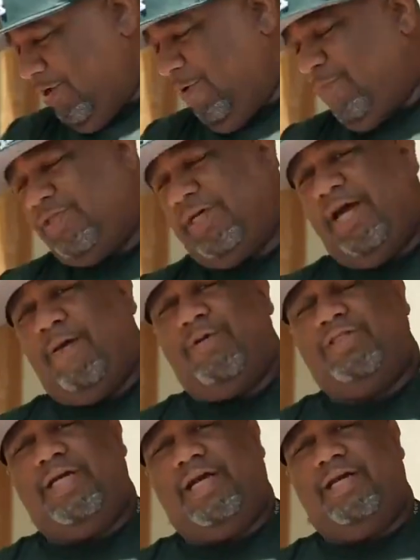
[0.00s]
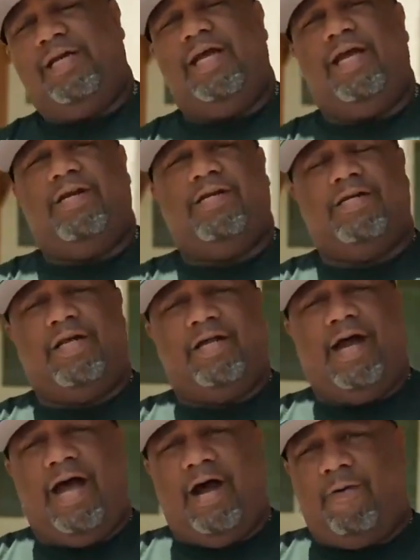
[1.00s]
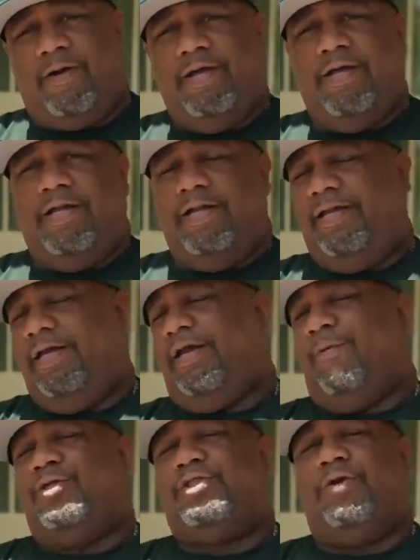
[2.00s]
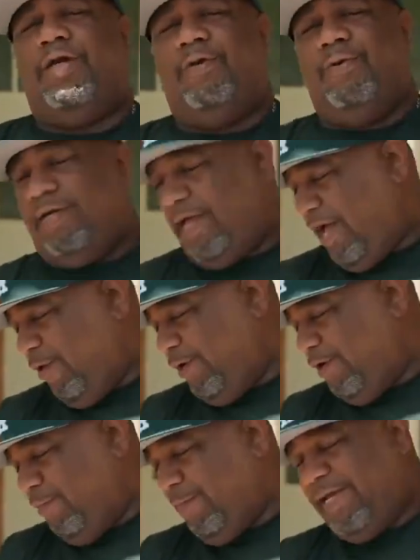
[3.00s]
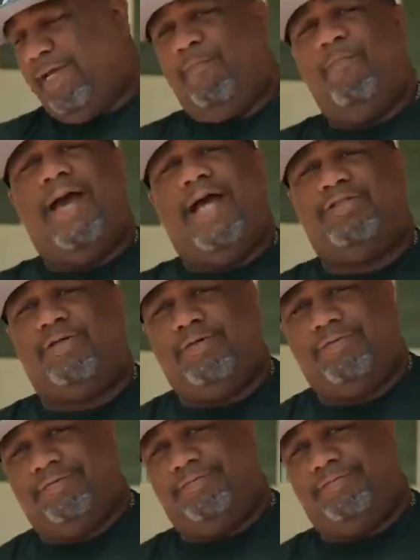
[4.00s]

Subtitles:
gonna check it again in another hour. Then I'm gonna show you how we gonna make it magical.